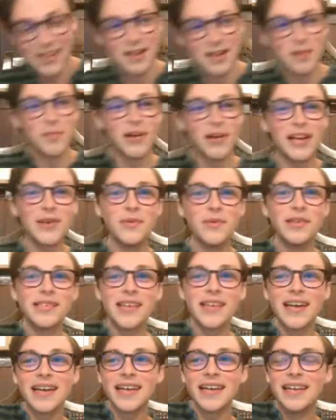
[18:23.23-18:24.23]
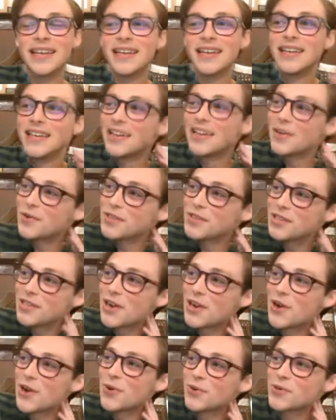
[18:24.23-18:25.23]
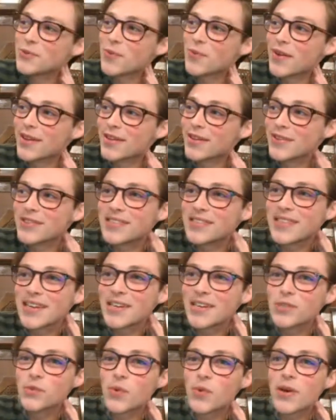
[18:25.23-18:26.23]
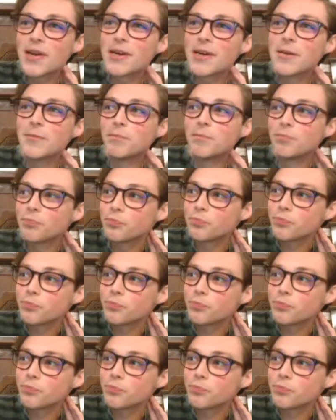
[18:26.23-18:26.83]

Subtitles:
But it was like, it was, it was one of those things where